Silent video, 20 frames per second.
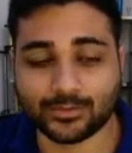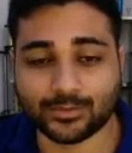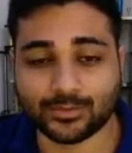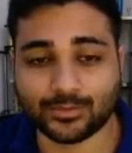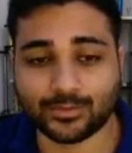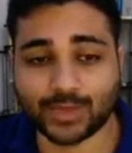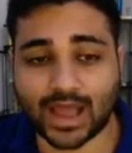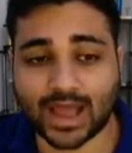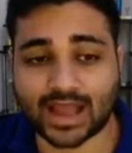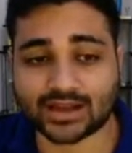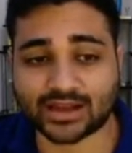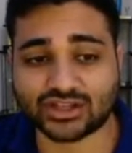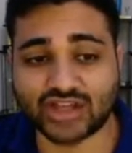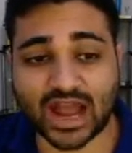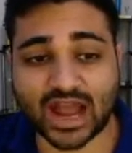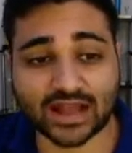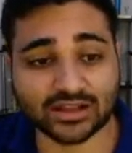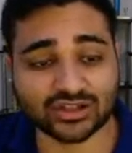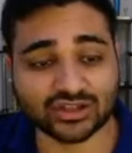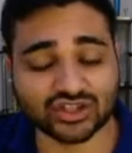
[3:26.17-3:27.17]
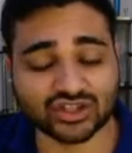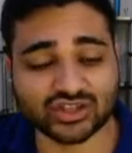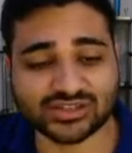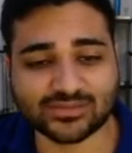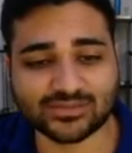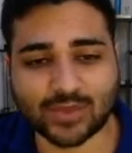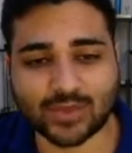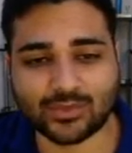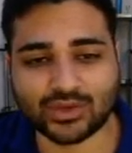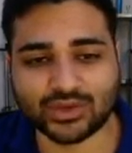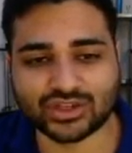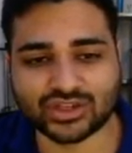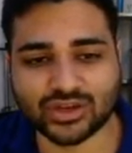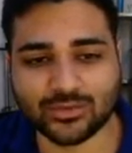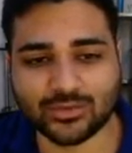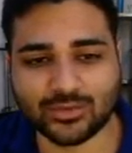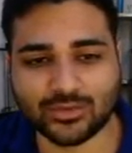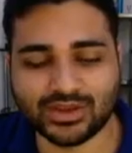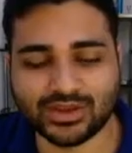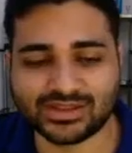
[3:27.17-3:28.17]
Black challenges my
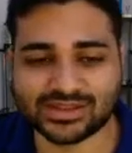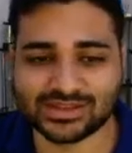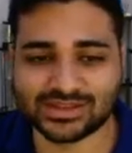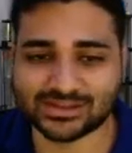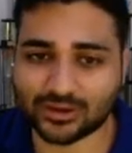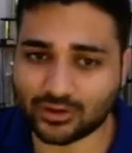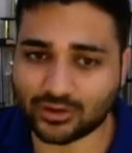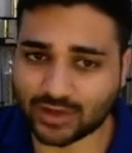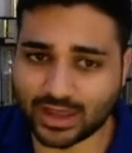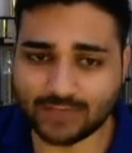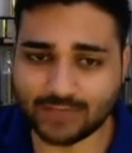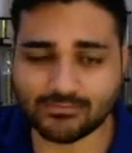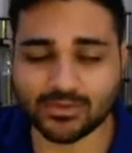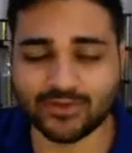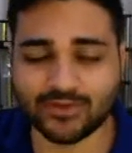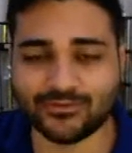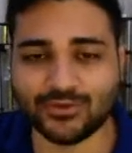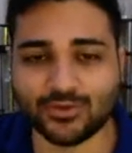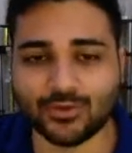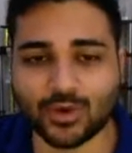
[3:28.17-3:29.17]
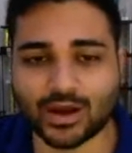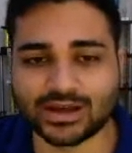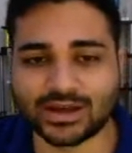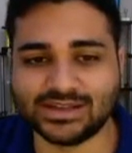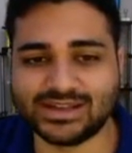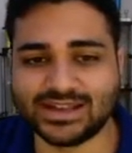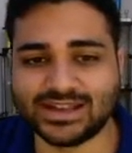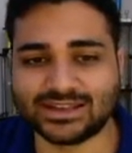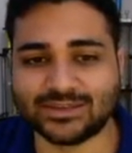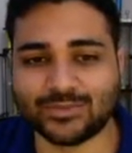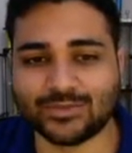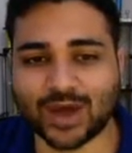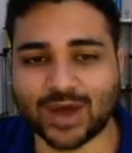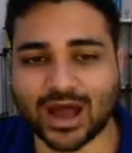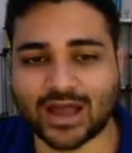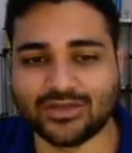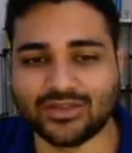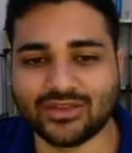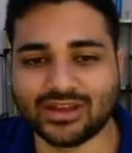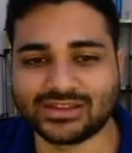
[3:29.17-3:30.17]
bishop. He says, okay, if you want to take the
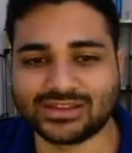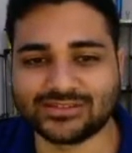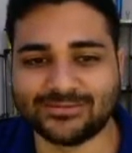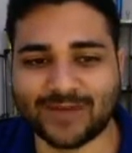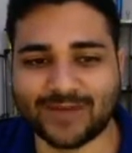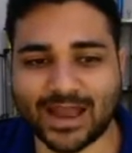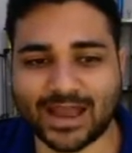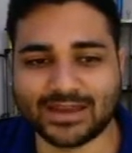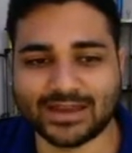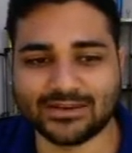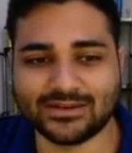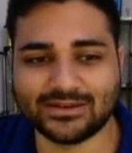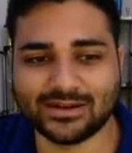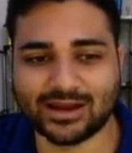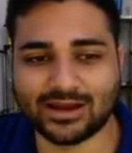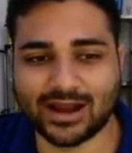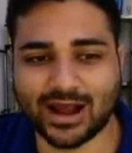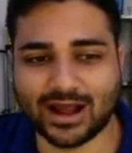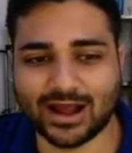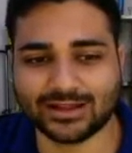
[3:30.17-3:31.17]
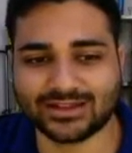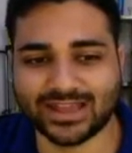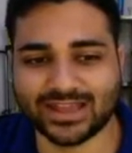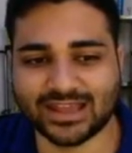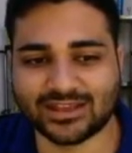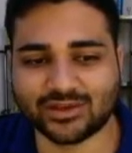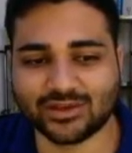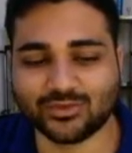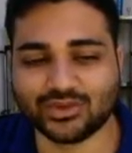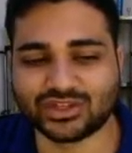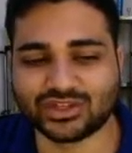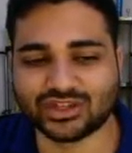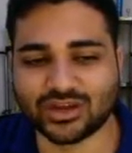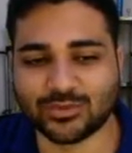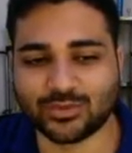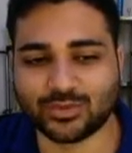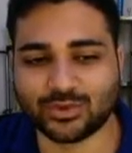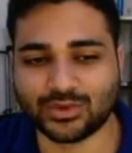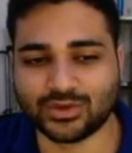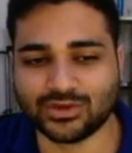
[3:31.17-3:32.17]
pawn, that's fine. I'll take your
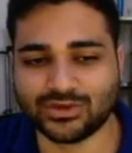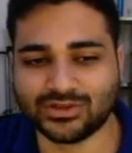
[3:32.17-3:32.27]
bishop.